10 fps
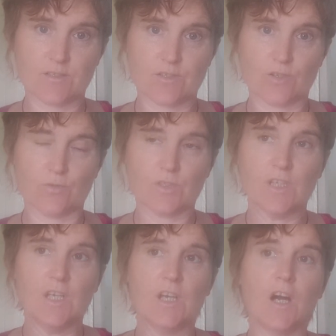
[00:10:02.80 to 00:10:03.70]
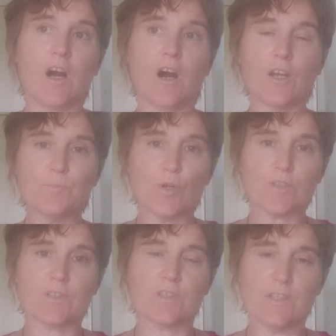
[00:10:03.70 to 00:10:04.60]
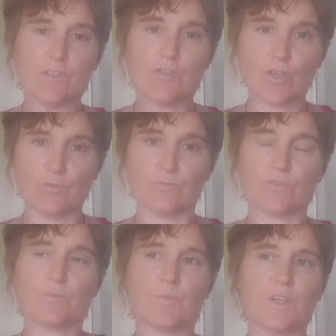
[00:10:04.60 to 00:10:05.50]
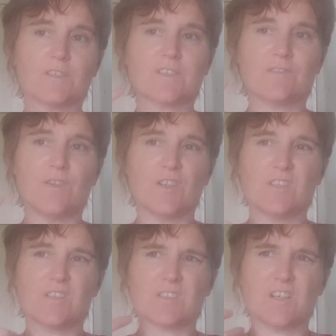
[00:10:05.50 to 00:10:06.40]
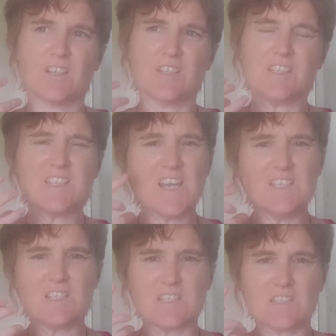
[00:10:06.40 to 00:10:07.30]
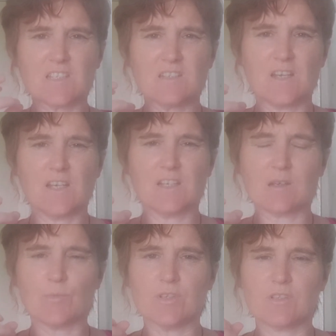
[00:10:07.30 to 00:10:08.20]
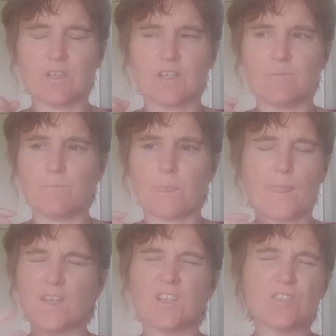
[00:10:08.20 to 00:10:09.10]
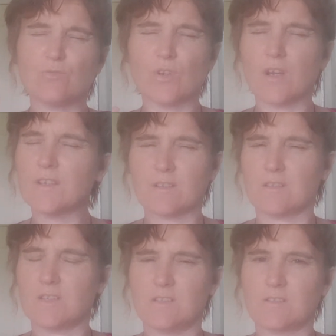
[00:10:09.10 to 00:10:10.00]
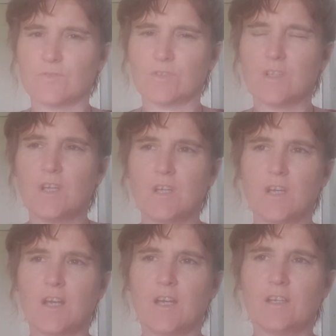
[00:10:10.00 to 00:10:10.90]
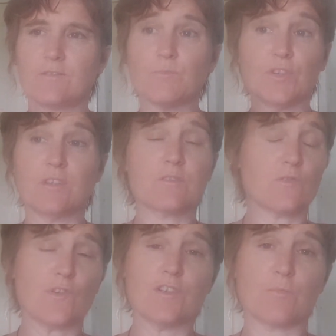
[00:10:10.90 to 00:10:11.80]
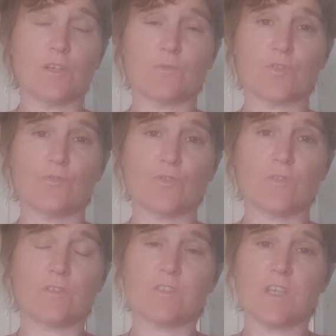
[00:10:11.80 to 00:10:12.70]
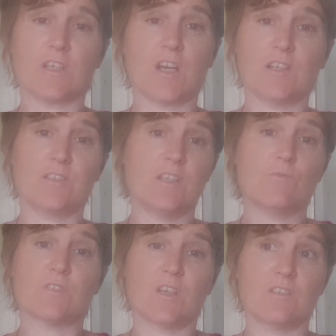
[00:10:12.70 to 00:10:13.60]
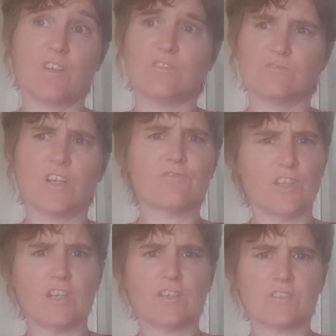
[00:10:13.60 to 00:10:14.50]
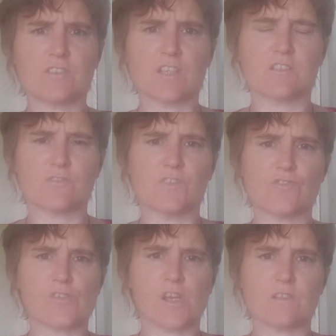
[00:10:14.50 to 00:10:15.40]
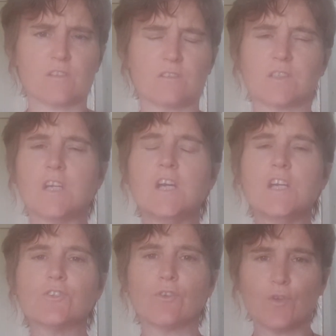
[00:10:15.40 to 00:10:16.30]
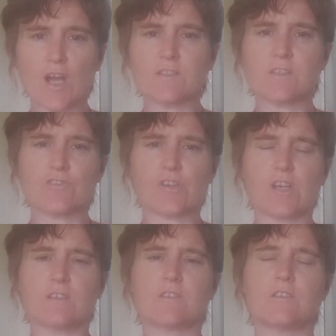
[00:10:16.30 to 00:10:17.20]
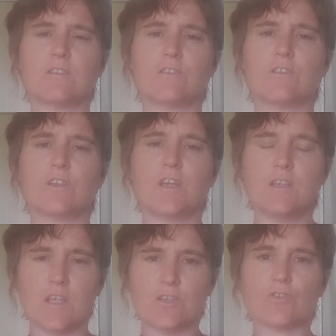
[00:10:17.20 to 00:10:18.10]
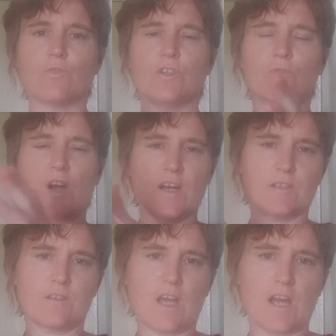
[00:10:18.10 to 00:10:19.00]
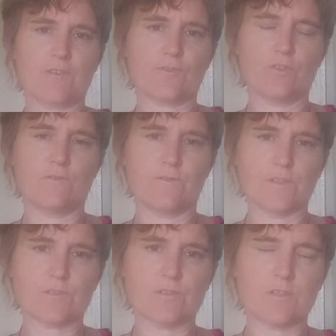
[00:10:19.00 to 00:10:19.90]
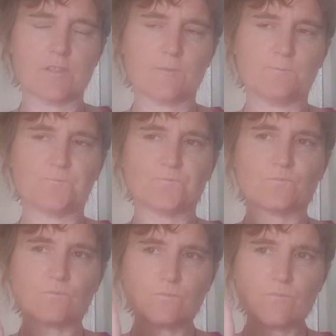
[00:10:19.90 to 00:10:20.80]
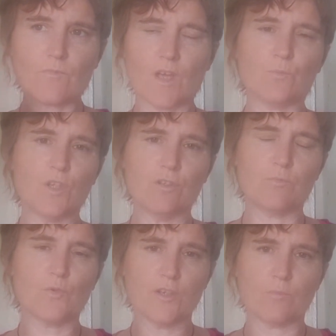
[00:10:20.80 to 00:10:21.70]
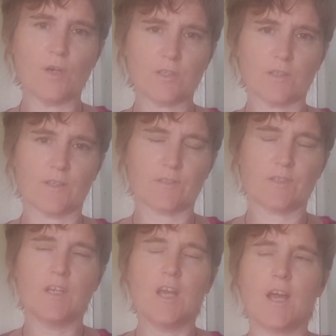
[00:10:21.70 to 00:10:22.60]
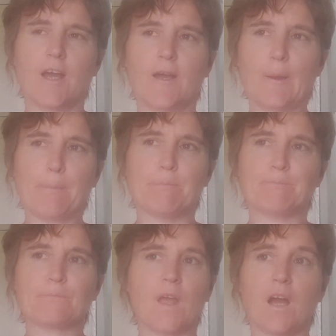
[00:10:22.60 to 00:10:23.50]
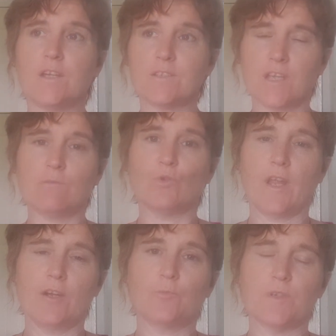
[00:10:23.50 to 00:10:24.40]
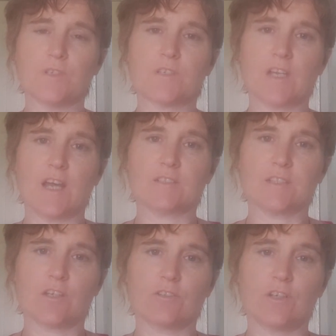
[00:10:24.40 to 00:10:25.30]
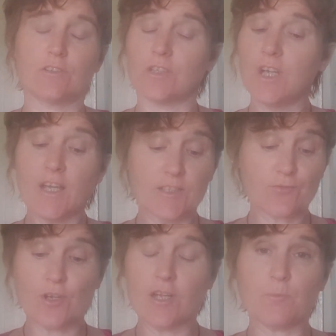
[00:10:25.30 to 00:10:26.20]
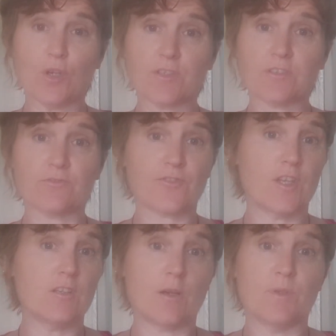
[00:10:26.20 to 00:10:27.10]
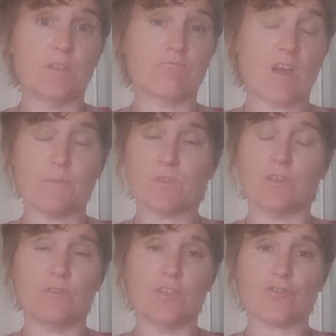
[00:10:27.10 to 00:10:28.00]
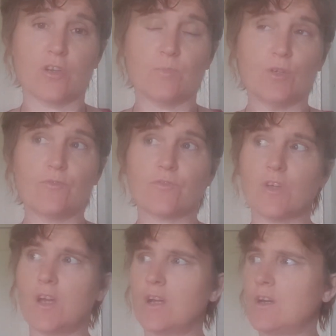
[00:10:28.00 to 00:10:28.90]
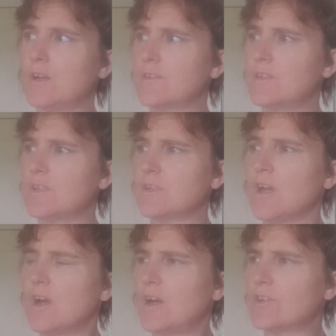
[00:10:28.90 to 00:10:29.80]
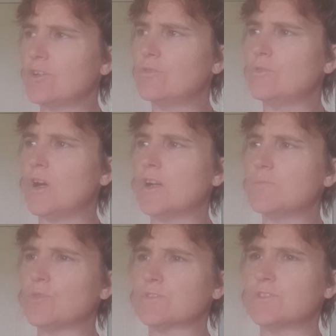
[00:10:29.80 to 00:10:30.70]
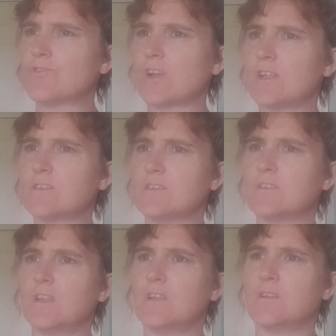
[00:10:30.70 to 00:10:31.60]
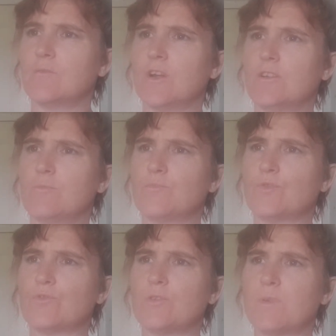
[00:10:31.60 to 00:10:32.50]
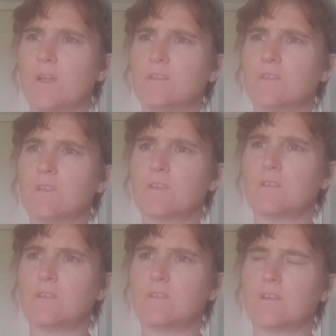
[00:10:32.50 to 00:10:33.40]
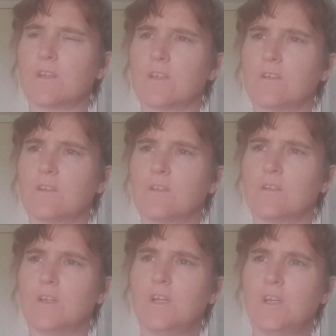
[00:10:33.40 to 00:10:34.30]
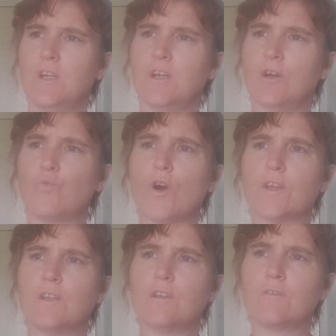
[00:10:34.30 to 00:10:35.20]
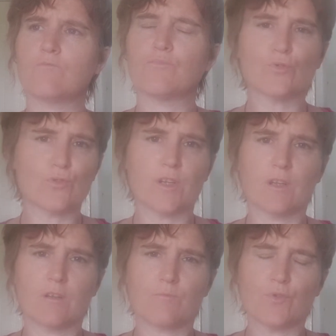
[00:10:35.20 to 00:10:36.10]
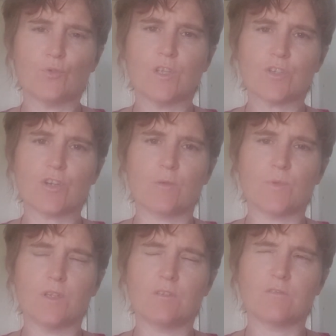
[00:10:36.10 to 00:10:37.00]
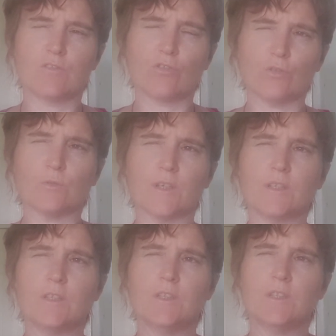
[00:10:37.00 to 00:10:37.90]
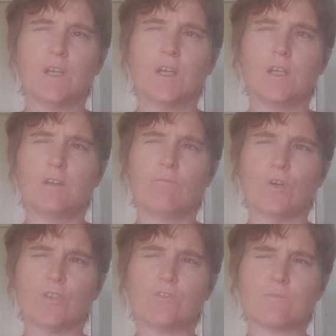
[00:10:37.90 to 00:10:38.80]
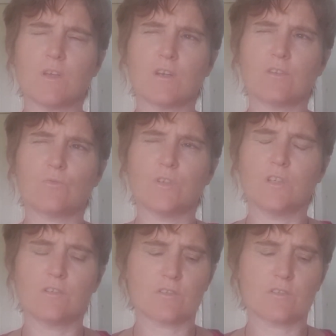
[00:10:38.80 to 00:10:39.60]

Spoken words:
to it. I personally don't, because I find I can taste it a little bit, and I don't like the taste of it. But then there's a friend of mine I was talking to the other day, and he was saying, "Oh, I really like the taste of citric acid in it." So if you add citric acid into it, you add it after you've filtered it, and when you're bottling it, and it will help it to last a lot longer. It's really a personal thing. I mean, absolutely try both. I know I bought citric acid in a brewery place, in like a wine brewing shop in Galway. I used to make a lot of wine years